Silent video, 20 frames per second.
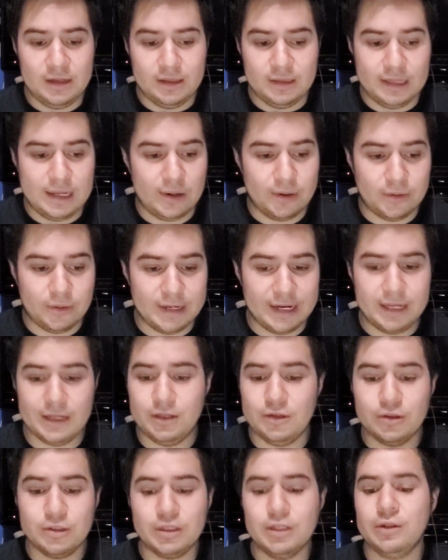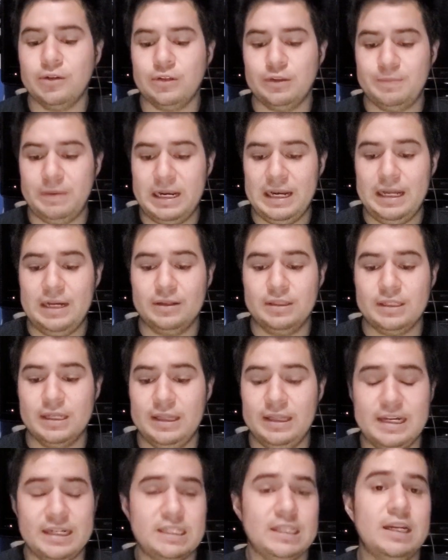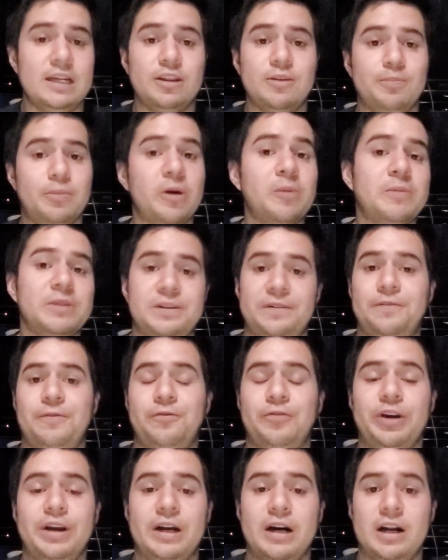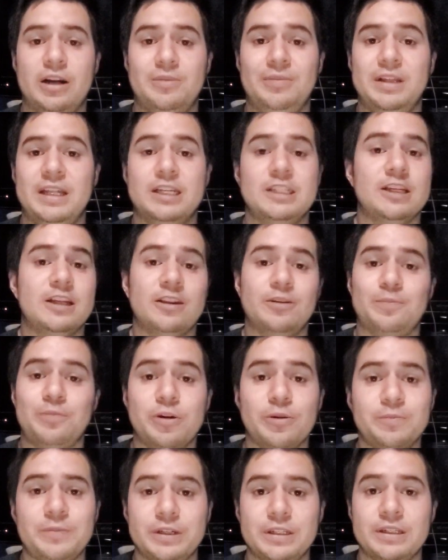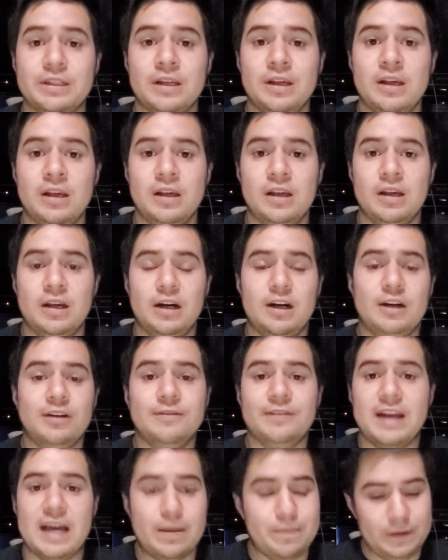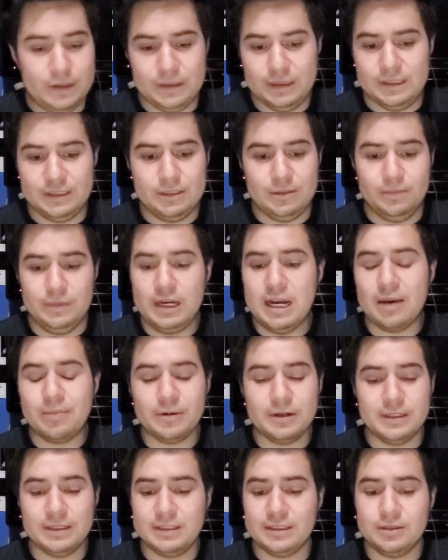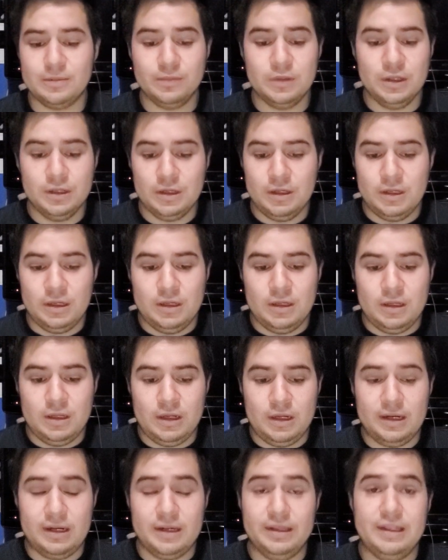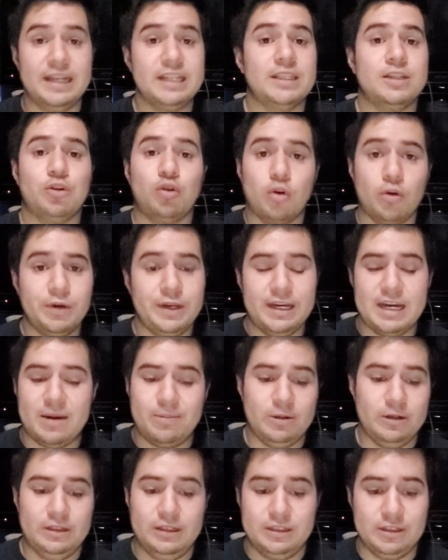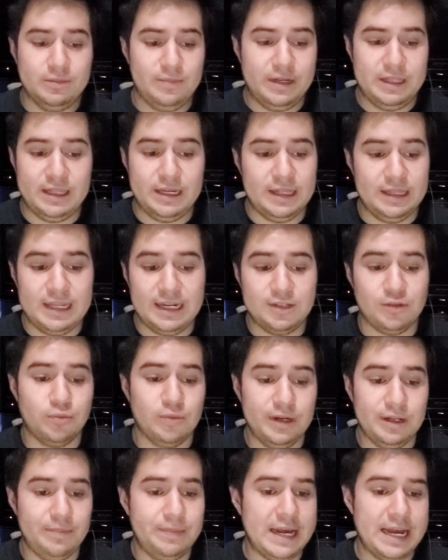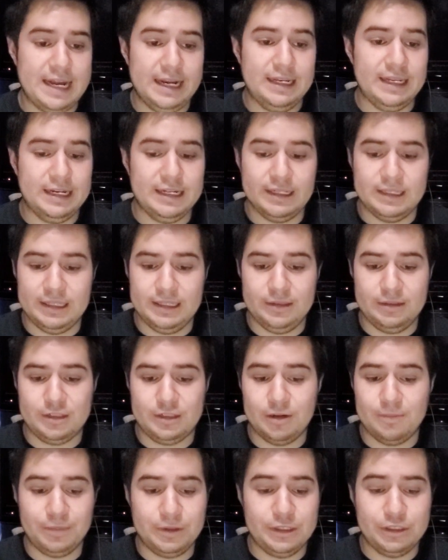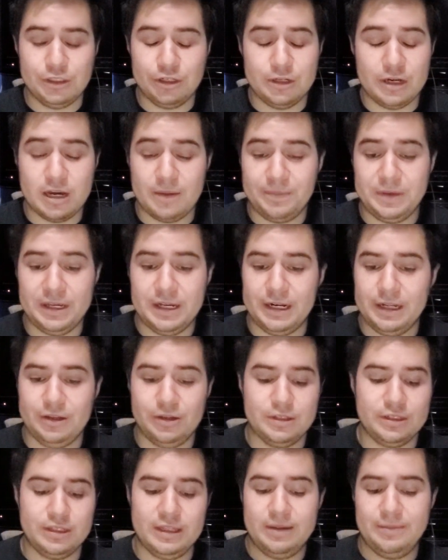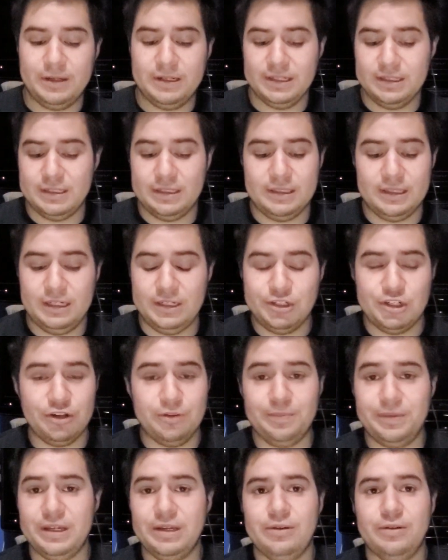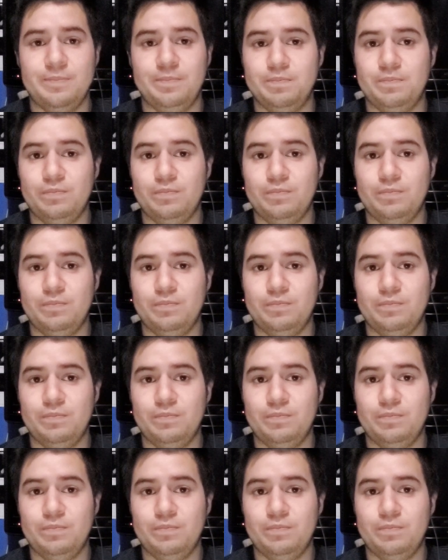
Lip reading: they'll get used to those bailouts, and that's not the purpose of free economy. That's not the purpose of capitalism. That's crony capitalism, and that's really bad. That the companies should not be getting used to that because they shouldn't be